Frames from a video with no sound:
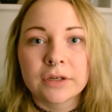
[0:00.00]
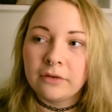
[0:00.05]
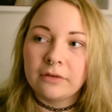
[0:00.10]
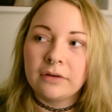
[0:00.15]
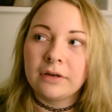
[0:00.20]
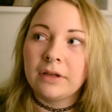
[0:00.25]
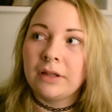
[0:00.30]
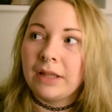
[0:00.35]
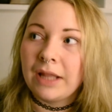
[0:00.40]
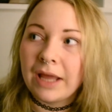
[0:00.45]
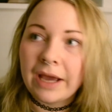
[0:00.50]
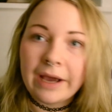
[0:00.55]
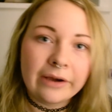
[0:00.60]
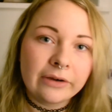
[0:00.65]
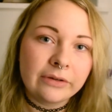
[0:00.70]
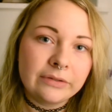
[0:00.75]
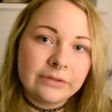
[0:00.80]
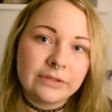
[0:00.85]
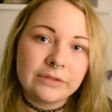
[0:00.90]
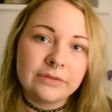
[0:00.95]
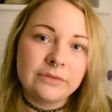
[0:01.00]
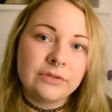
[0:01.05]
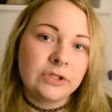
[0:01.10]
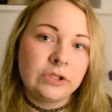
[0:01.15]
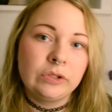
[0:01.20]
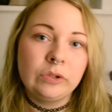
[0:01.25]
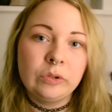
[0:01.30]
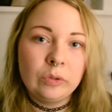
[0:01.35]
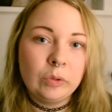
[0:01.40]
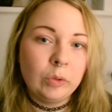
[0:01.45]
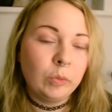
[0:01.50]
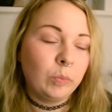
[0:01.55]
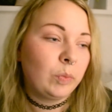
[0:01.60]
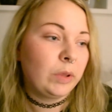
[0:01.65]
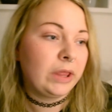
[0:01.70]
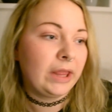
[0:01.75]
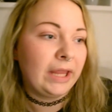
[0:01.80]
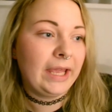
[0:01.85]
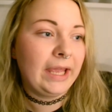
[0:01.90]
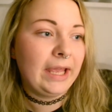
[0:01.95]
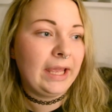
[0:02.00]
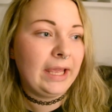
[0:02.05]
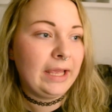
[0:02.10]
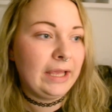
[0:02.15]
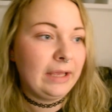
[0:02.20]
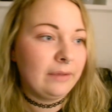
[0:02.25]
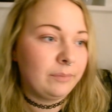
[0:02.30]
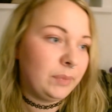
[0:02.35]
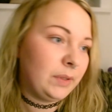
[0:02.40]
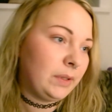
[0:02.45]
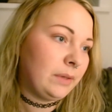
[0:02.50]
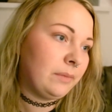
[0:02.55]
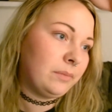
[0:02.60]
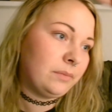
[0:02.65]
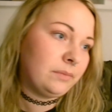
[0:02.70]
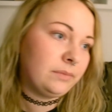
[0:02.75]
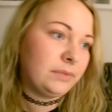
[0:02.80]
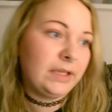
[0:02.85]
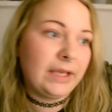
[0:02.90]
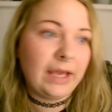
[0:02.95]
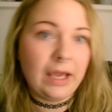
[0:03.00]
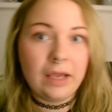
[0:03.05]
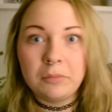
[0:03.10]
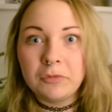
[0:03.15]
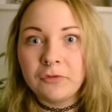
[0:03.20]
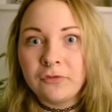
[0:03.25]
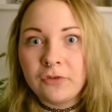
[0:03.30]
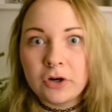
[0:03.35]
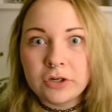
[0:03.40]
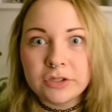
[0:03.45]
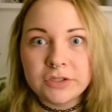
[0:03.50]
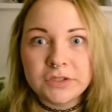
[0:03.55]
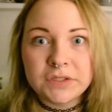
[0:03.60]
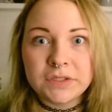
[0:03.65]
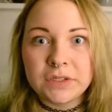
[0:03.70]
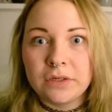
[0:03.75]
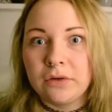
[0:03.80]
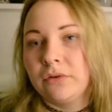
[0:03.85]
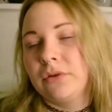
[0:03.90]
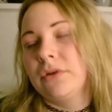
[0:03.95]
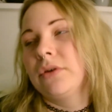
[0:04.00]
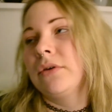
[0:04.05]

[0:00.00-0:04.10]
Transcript: You're allowed to play a uh, game of Hearthstone.